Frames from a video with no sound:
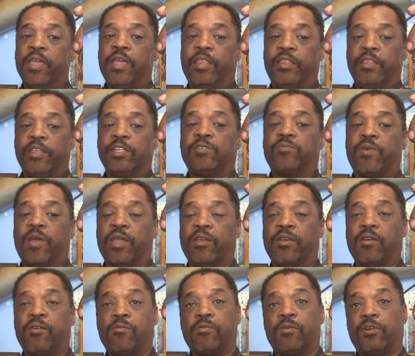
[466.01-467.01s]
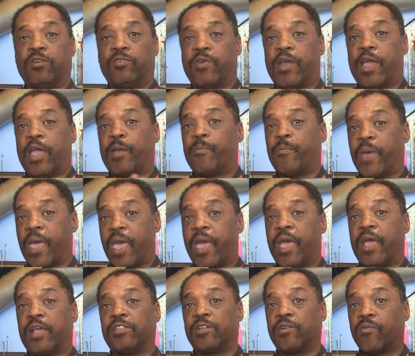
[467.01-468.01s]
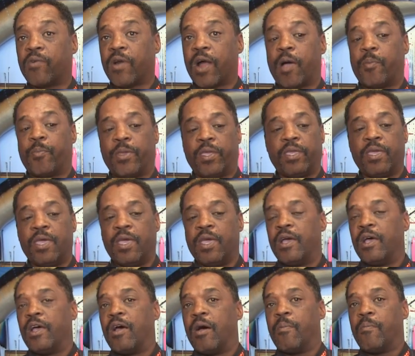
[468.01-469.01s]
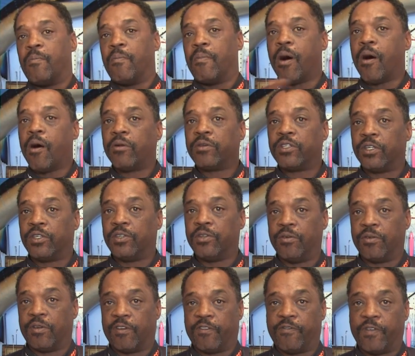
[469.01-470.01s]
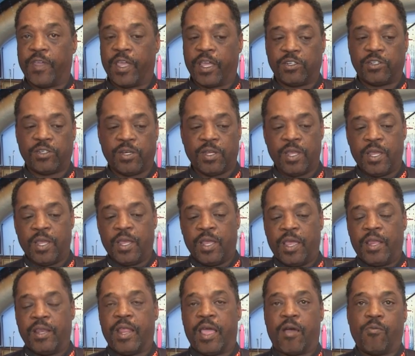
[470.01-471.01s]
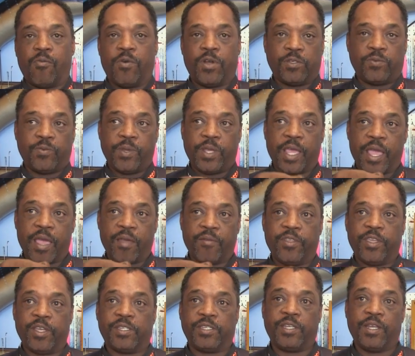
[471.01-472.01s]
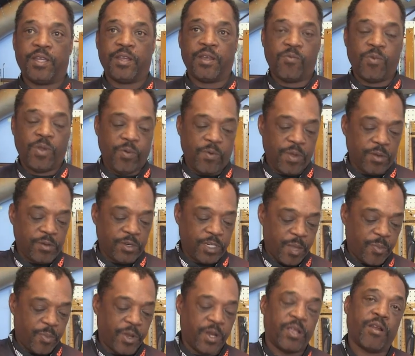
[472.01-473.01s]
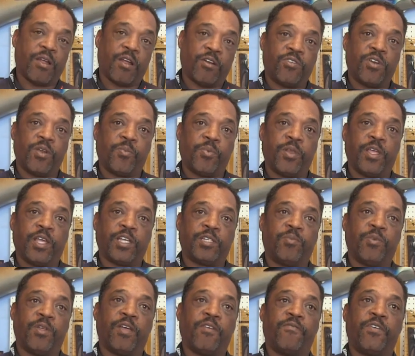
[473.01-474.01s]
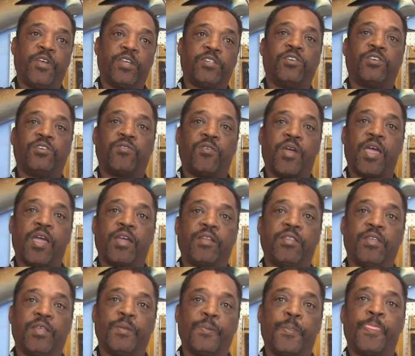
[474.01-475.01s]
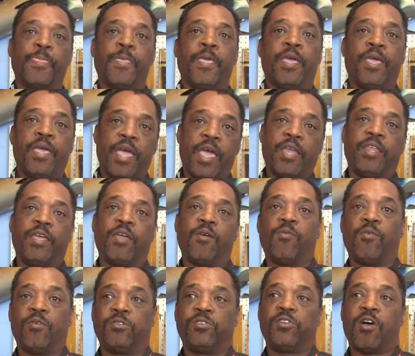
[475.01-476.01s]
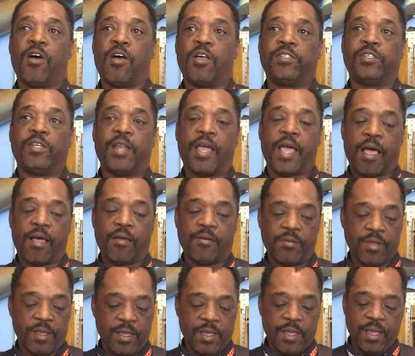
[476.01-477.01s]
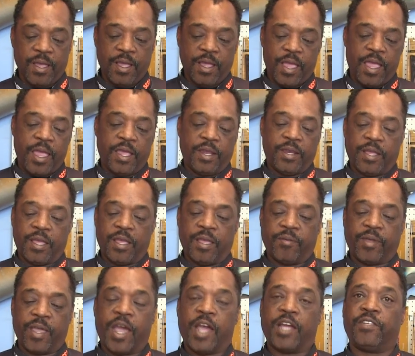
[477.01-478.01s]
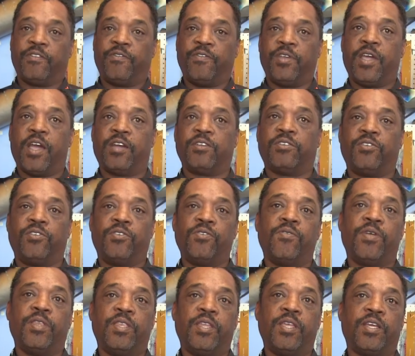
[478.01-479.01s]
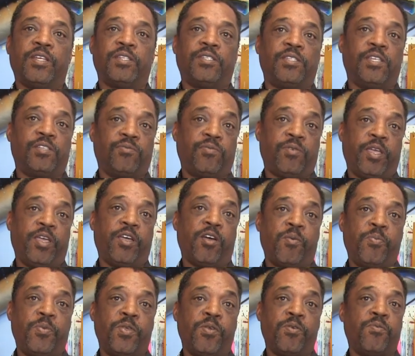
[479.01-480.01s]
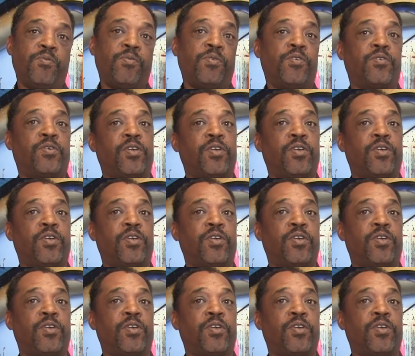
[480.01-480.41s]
and this right here will attract bass, crappie, a multitude of fish. Now, once we have this here, we will dip it in our XXX blood fish attractant, and then we'll toss it out. And guys, if you guys are doing this, this will help you. You